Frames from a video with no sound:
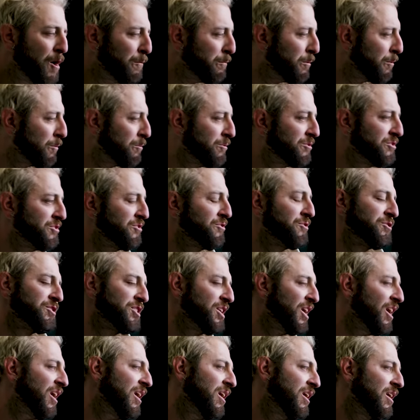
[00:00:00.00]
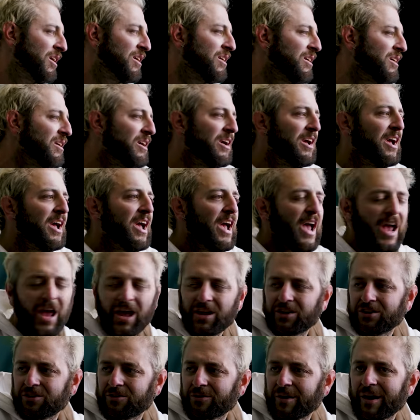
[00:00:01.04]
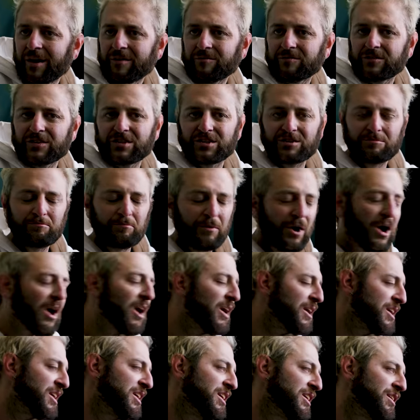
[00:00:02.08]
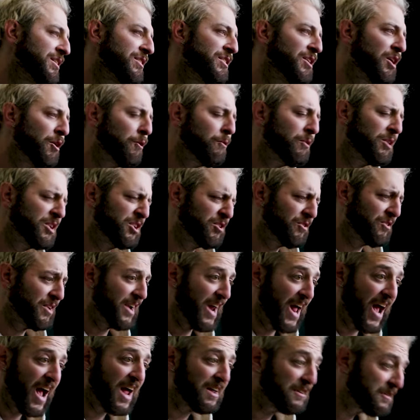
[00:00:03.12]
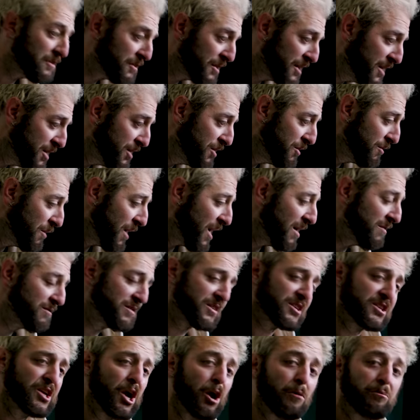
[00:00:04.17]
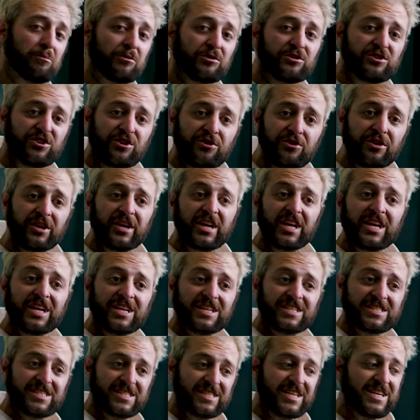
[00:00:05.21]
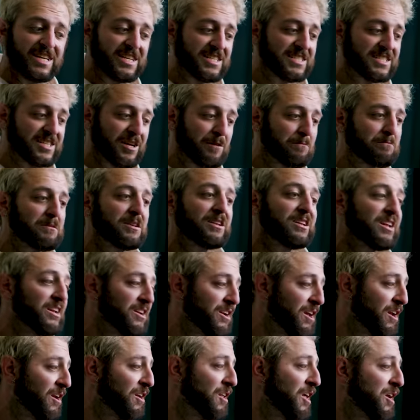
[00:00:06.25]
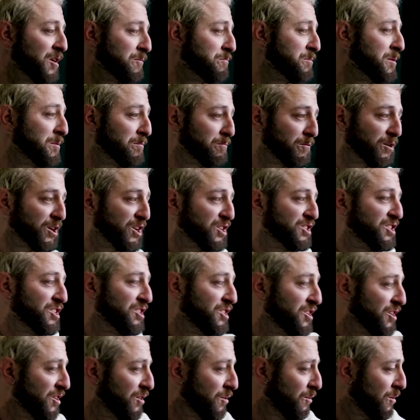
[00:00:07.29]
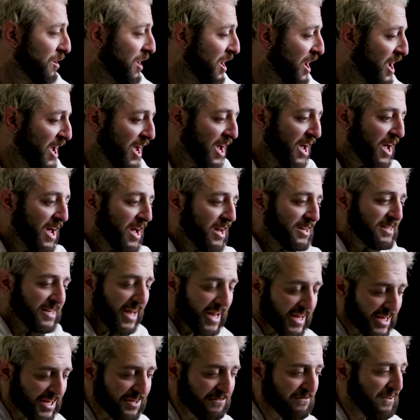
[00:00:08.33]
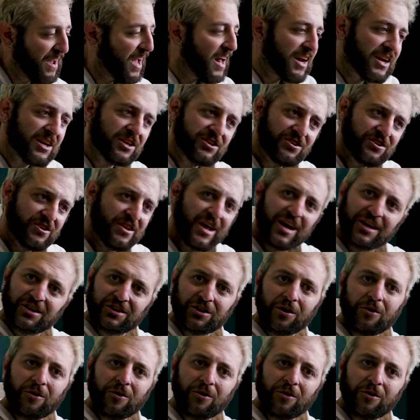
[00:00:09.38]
But when you're young and you have this body, you know, and you're an athlete, you have this opportunity to see something that not a lot of people get to do. Take advantage of that.